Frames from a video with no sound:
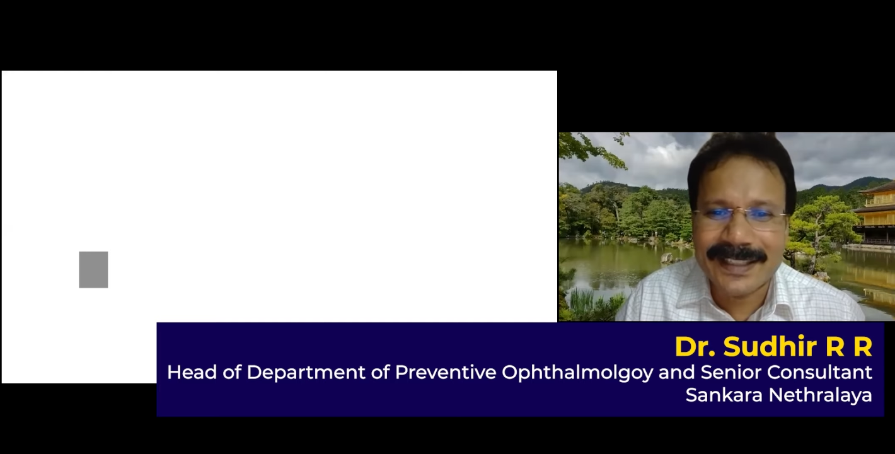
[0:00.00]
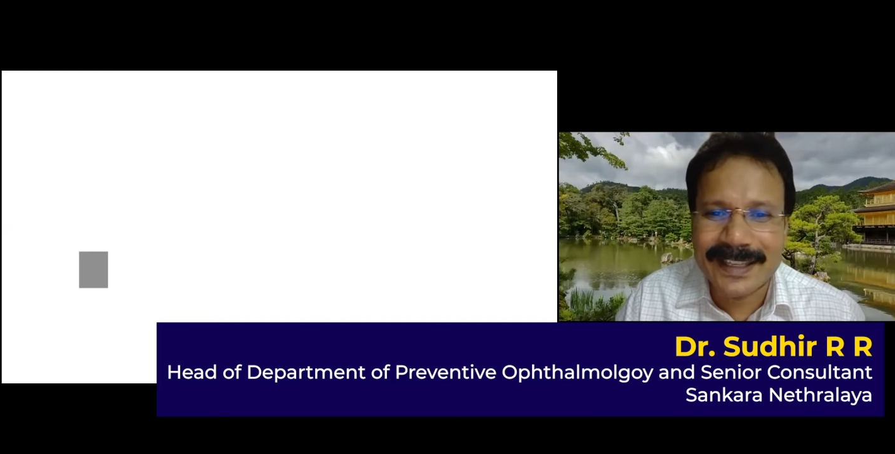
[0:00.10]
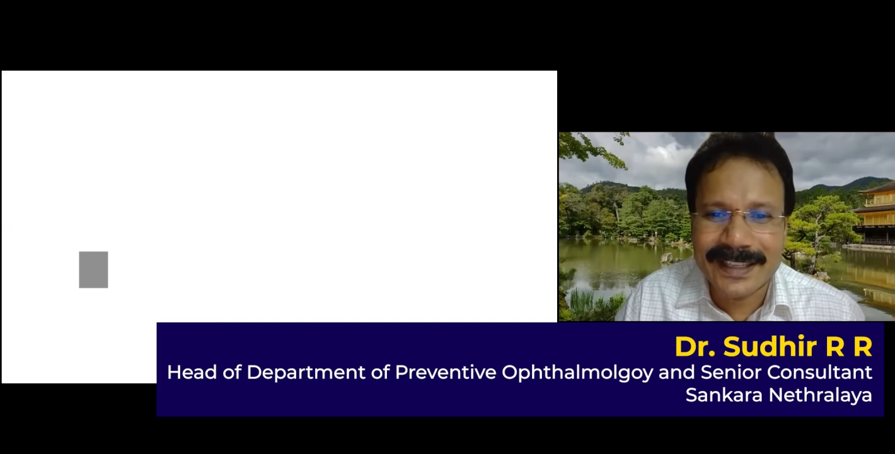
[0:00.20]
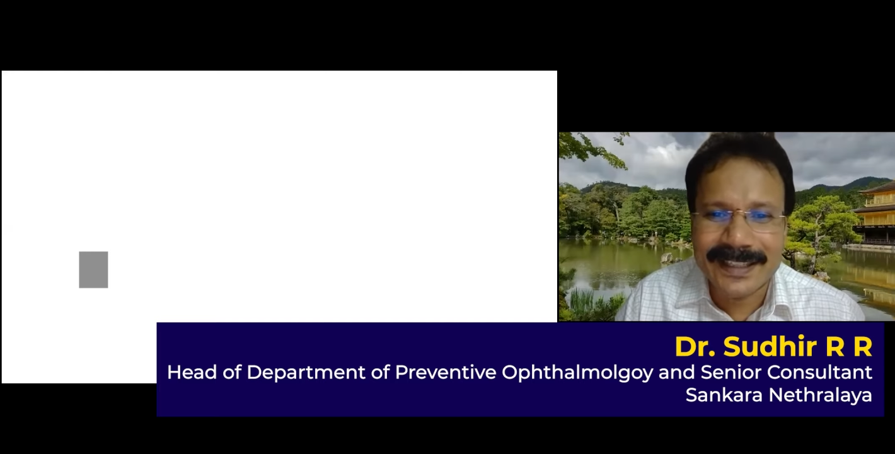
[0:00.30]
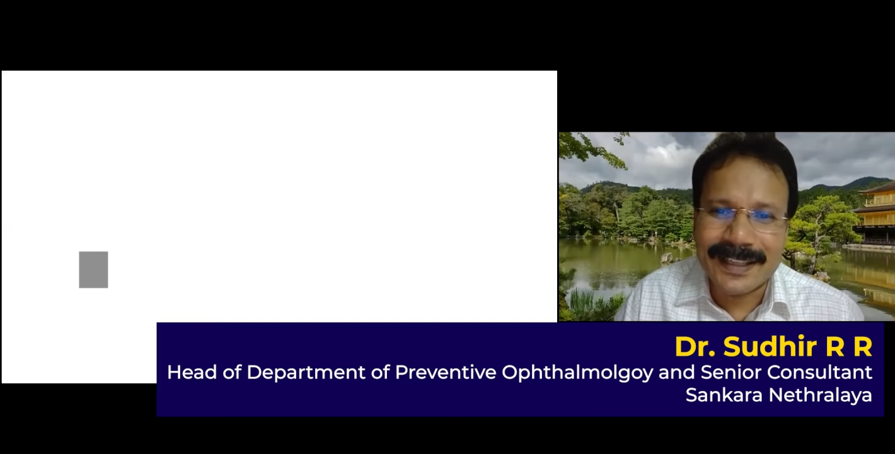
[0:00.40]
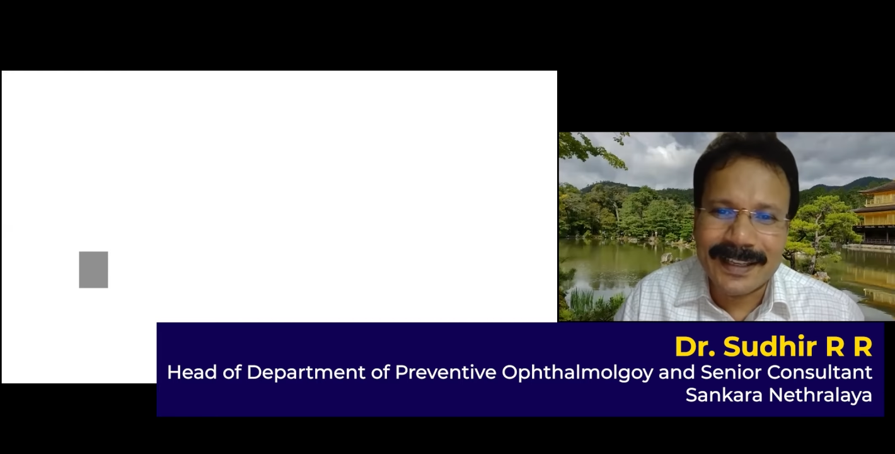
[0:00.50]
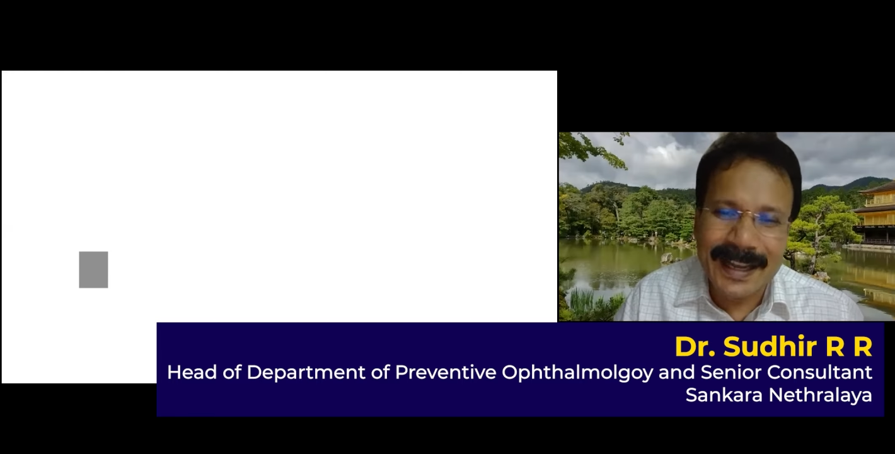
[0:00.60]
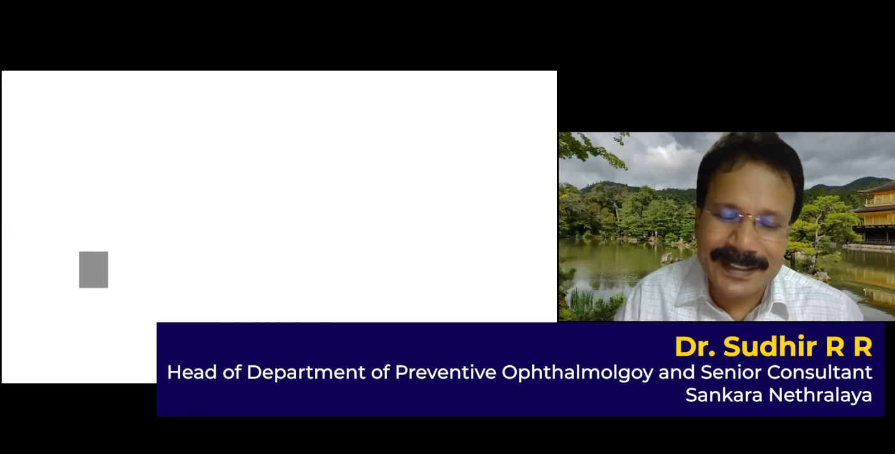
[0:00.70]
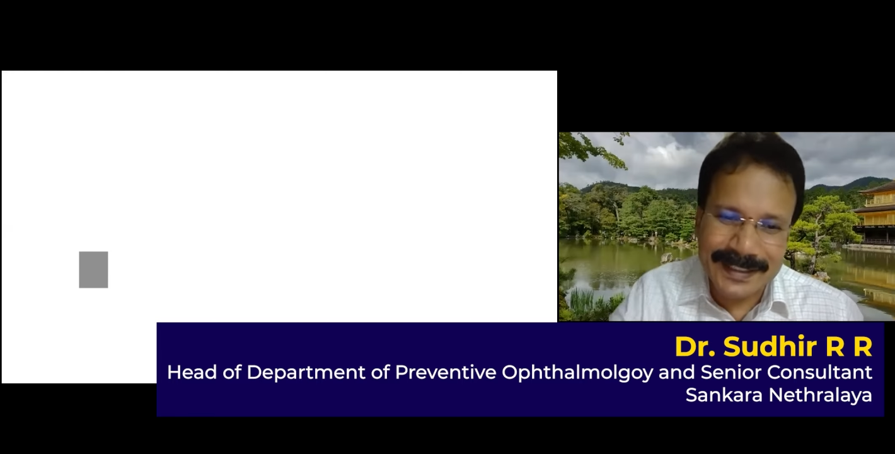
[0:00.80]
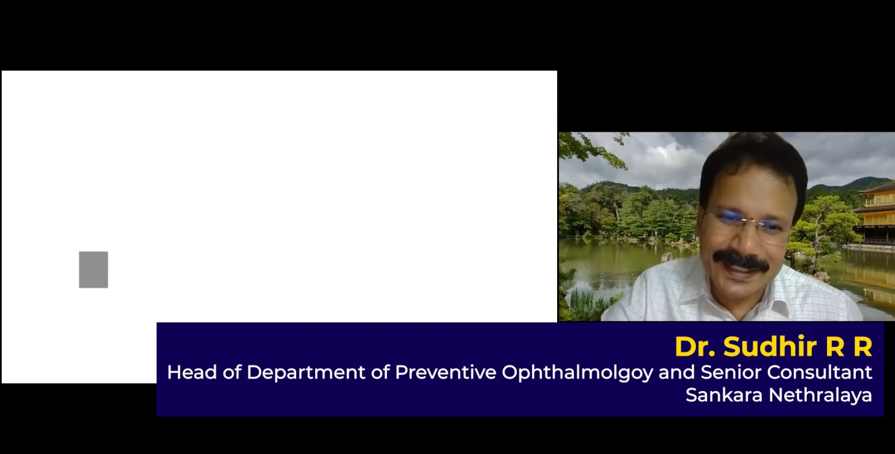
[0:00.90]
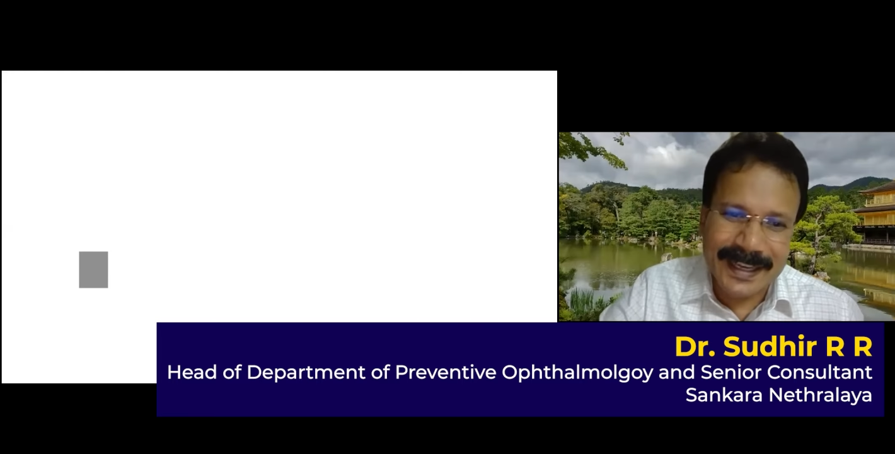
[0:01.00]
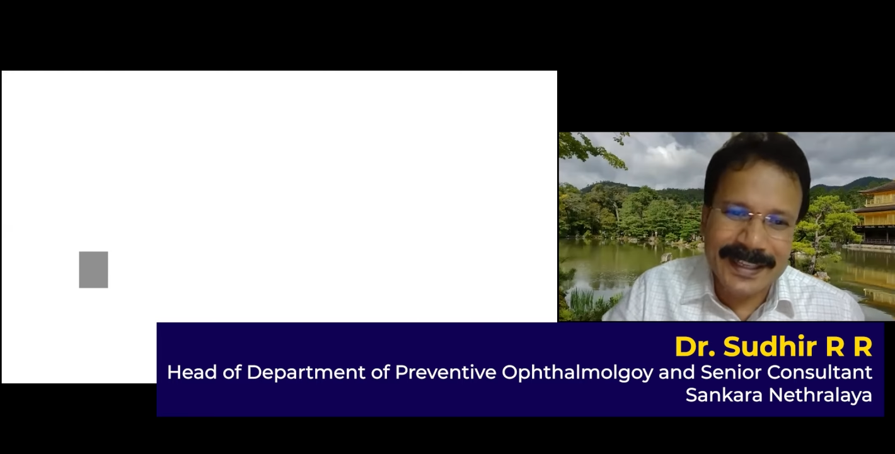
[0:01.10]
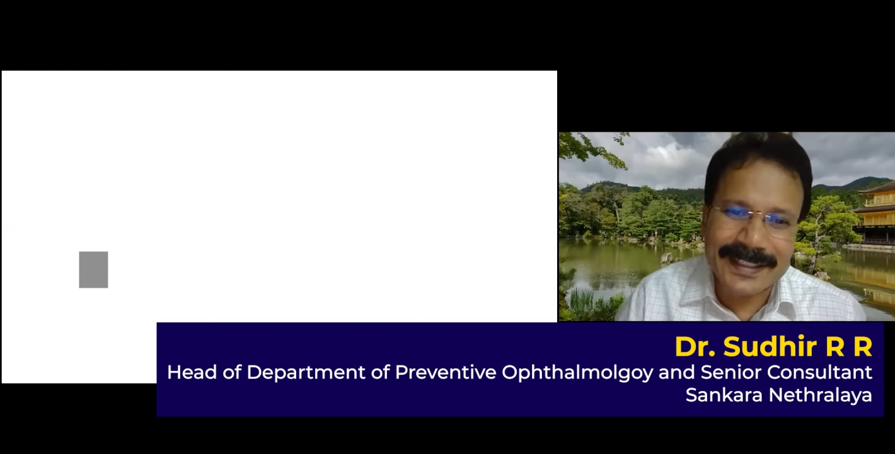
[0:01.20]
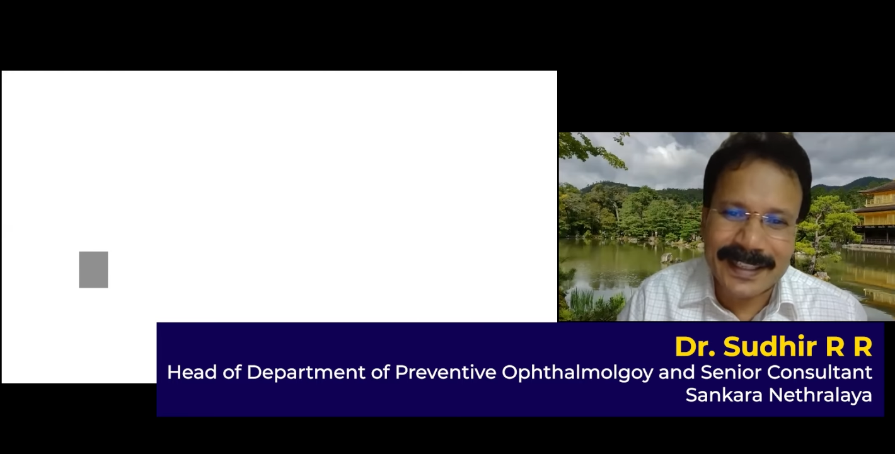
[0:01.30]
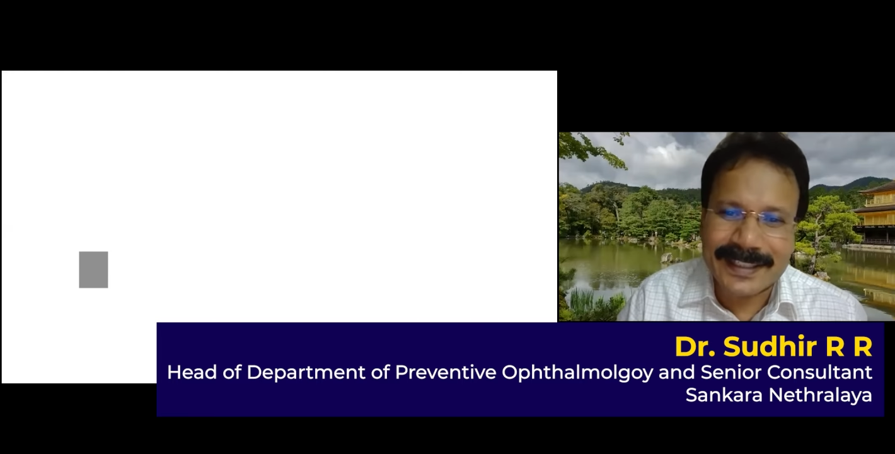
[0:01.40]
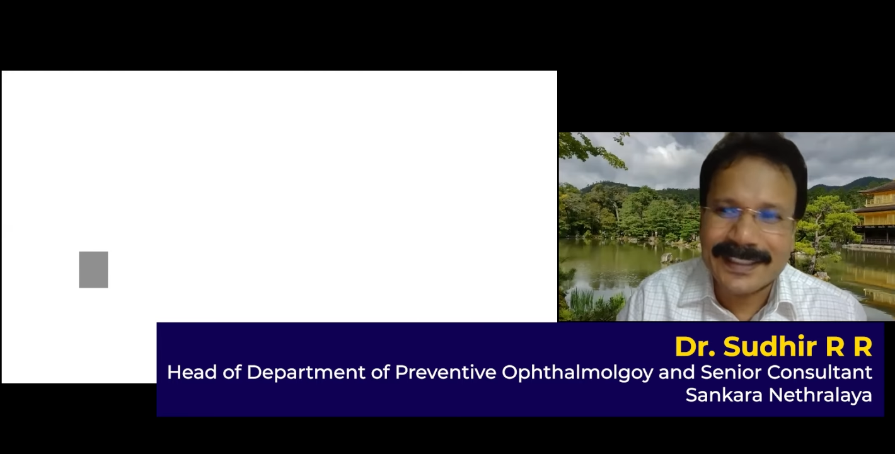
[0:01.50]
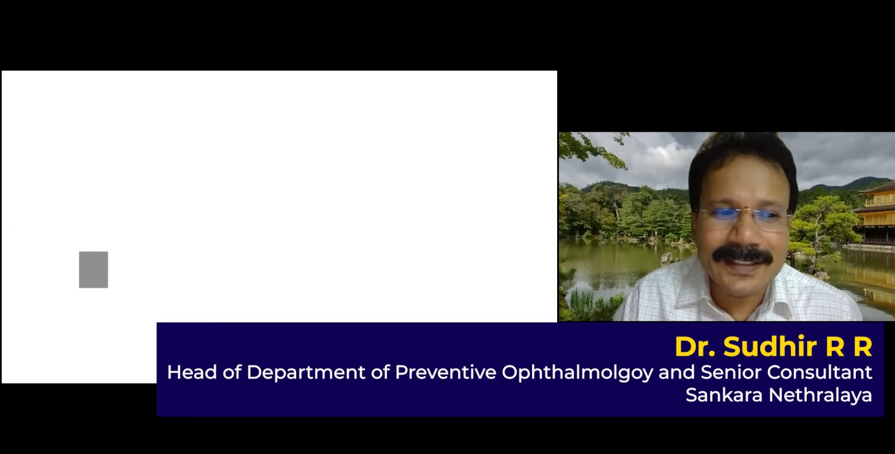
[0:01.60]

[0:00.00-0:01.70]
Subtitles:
the as a second set.